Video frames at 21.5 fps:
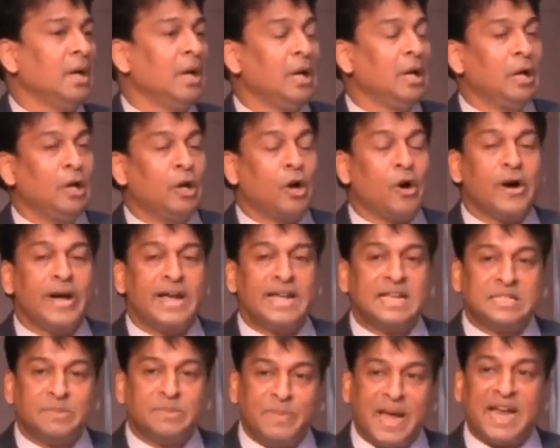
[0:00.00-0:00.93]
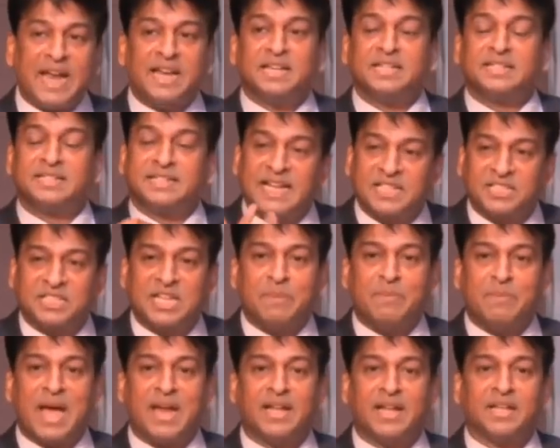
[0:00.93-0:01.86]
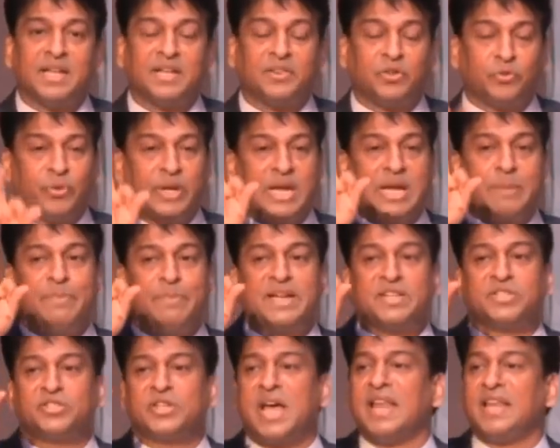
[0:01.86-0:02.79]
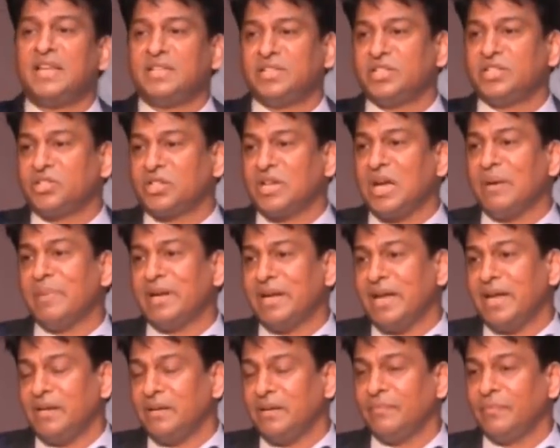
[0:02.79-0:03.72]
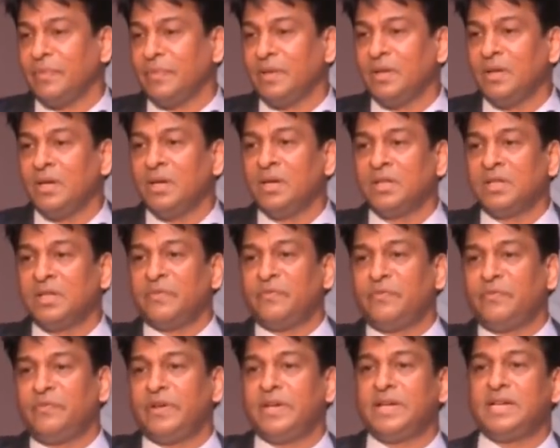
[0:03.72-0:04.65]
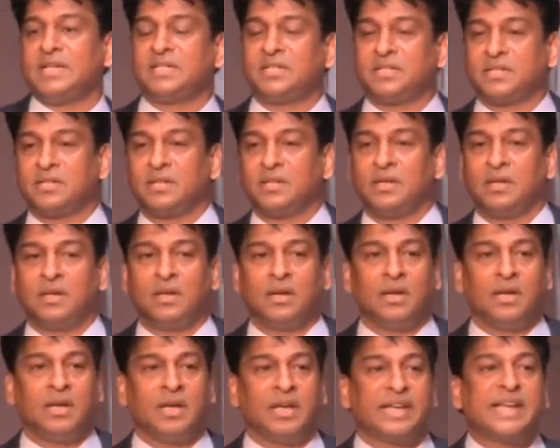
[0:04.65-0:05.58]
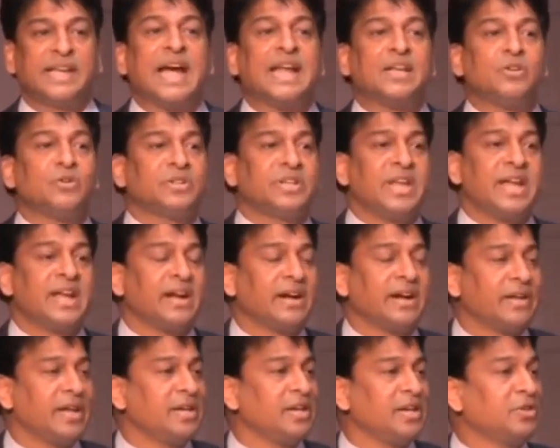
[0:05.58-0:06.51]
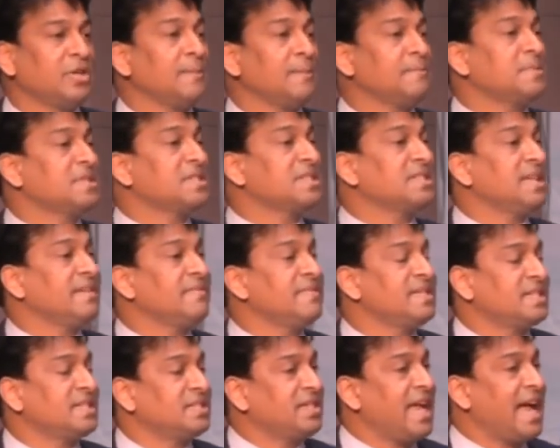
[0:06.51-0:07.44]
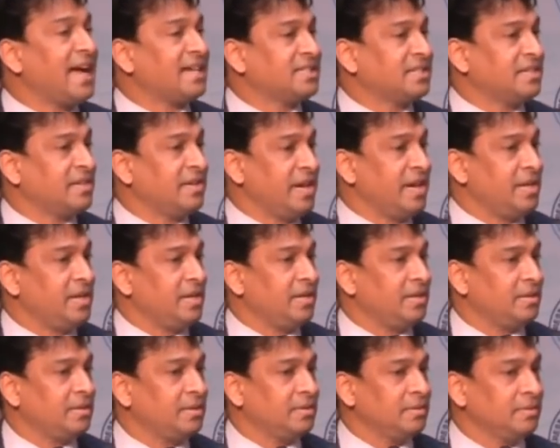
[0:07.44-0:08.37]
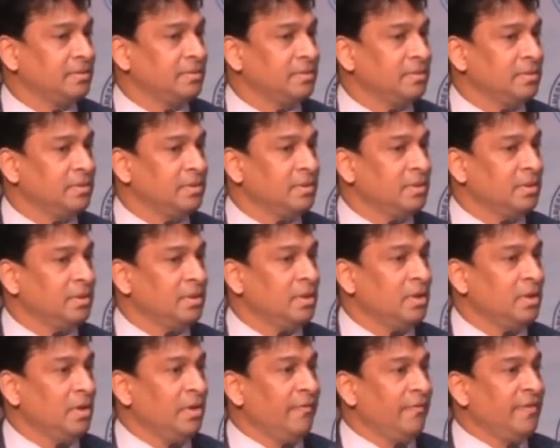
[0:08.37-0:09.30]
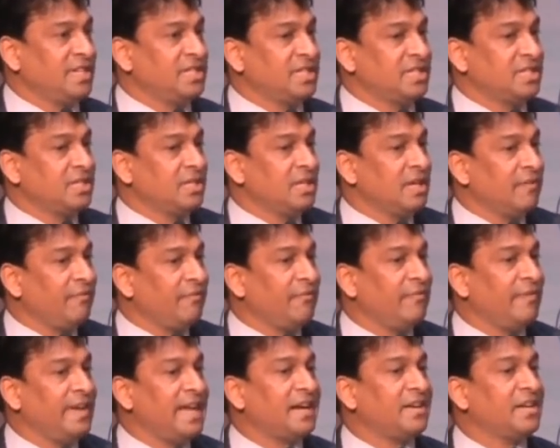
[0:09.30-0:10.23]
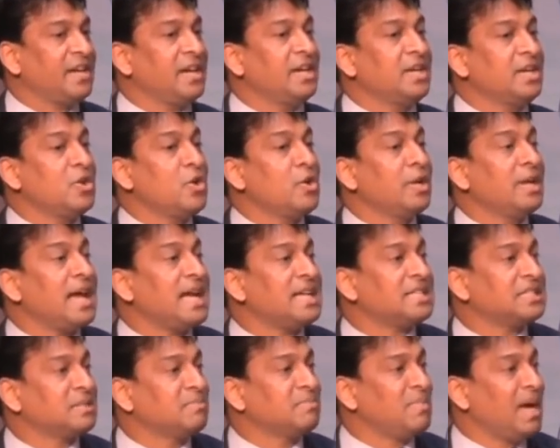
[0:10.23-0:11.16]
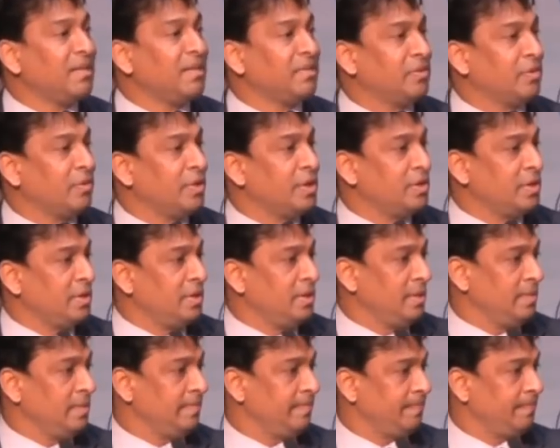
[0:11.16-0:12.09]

law is made in such a manner that 3 big challenges coming in. The first, can you take credit of service tax credit, which is reflected in your last month return?